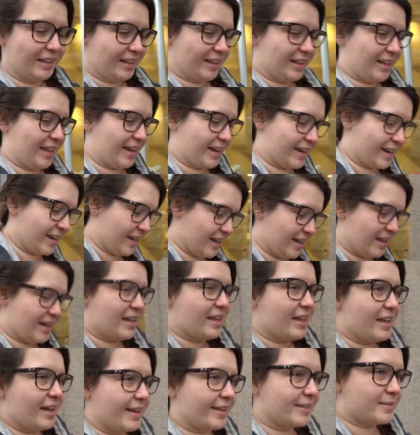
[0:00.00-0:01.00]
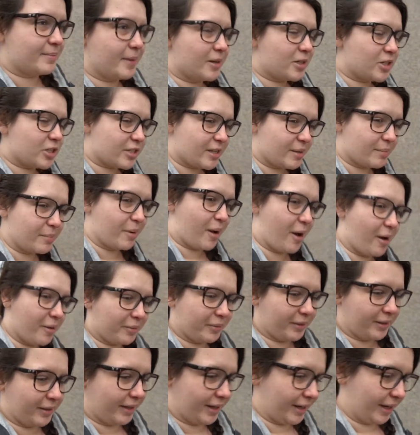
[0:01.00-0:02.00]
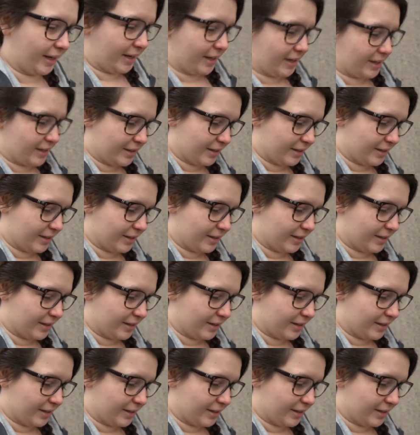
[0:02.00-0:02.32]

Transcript: Like, as much as I'm not really,